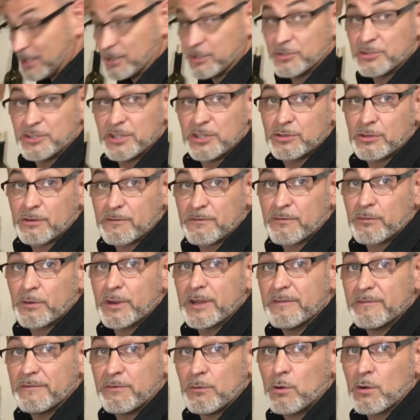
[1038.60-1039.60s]
in, because these are
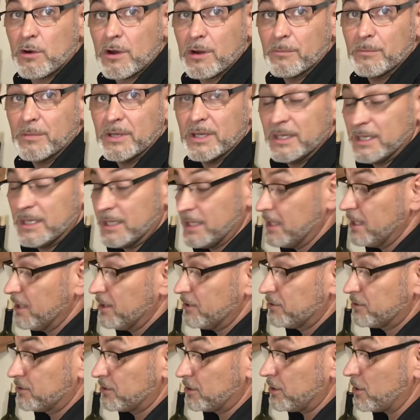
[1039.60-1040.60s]
free form,
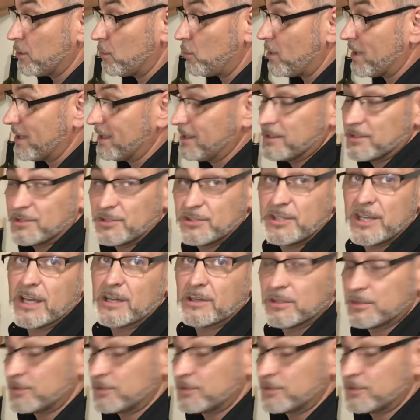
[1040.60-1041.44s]
so you don't want it to stick,